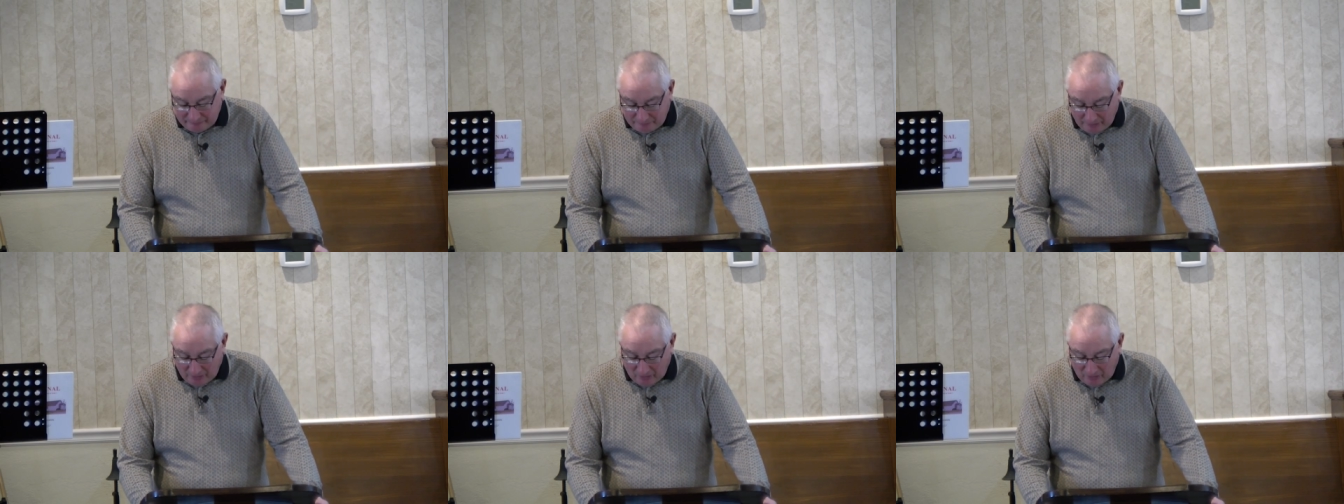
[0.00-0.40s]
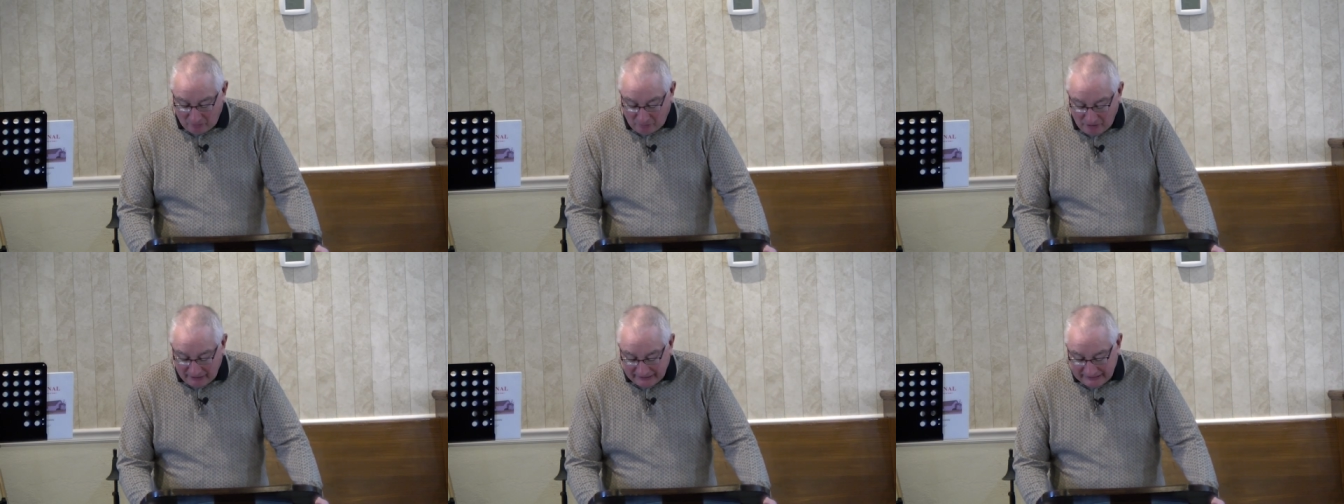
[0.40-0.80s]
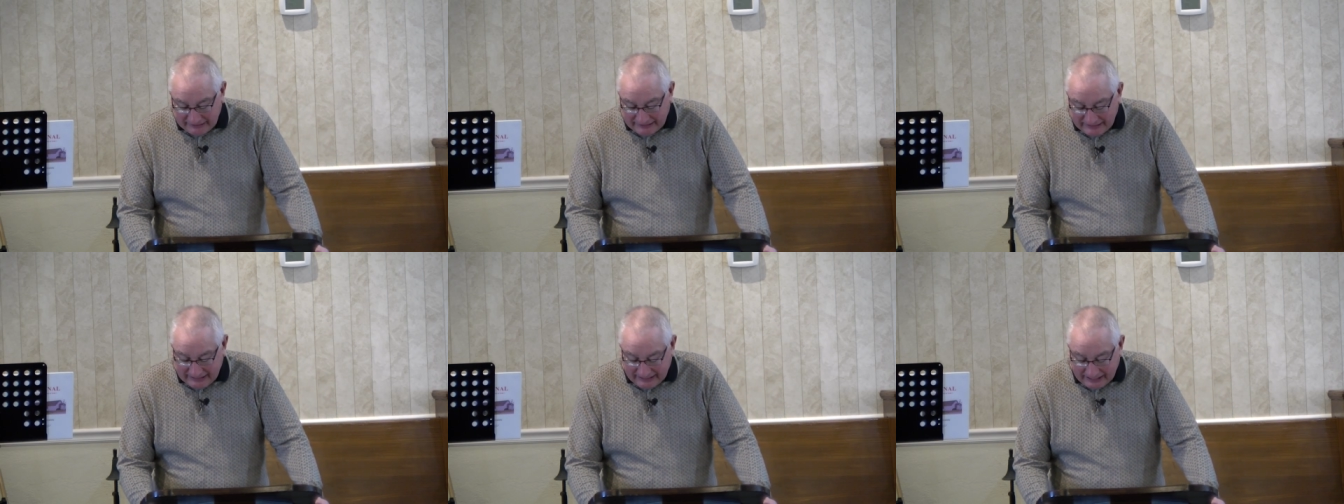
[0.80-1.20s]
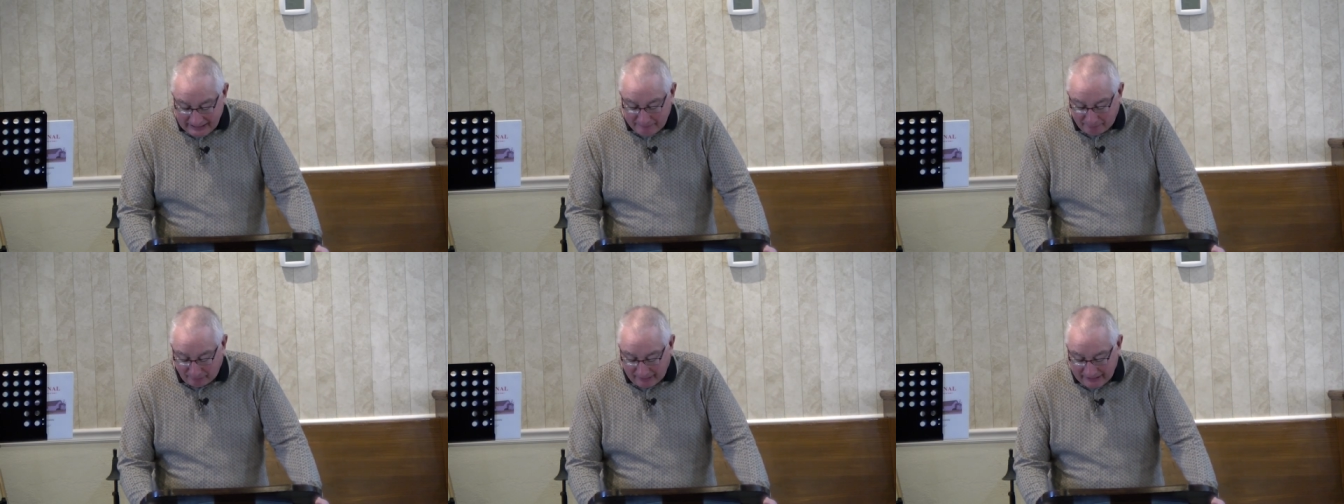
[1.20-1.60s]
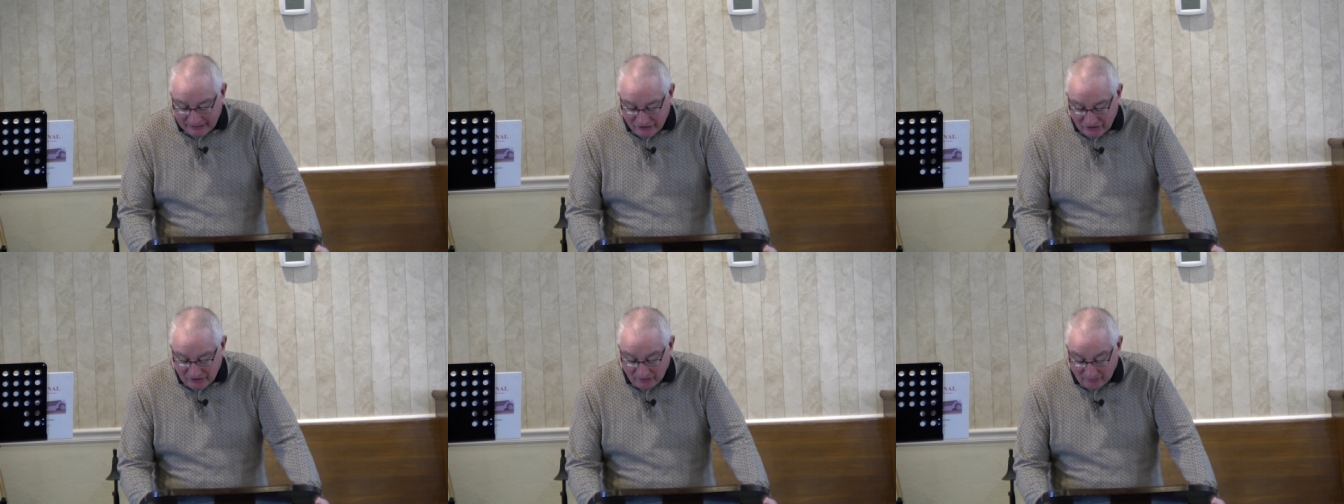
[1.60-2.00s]
Paul wanted it, he
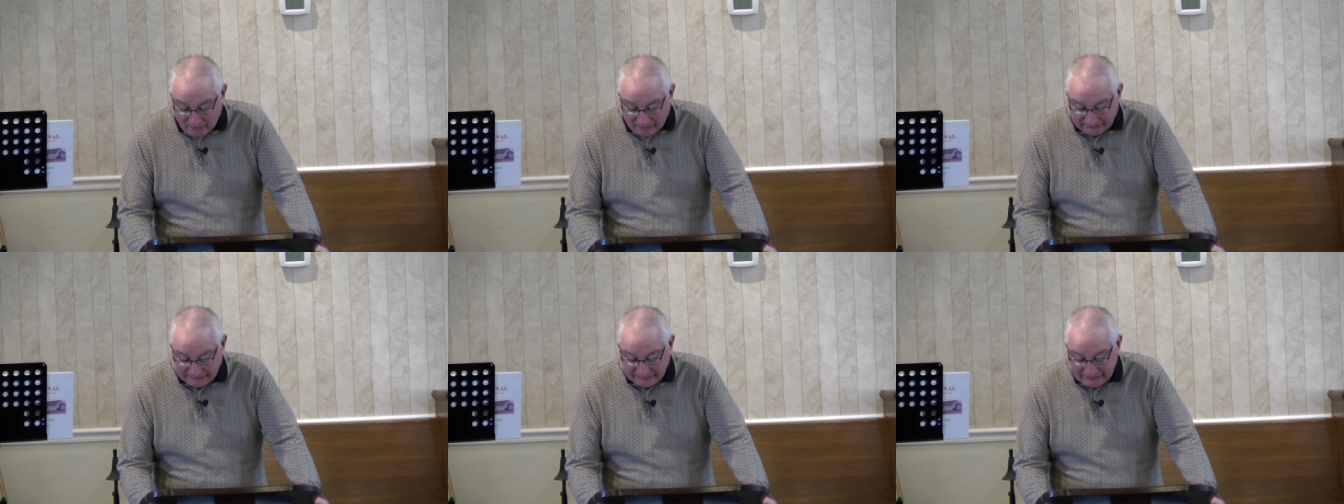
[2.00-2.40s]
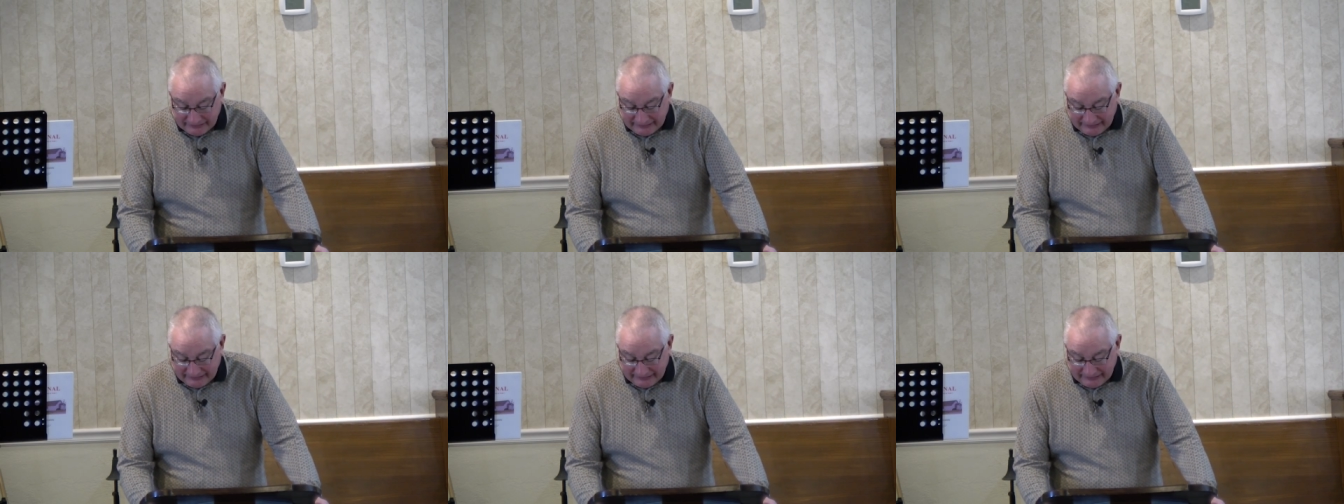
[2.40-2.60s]
pressed on.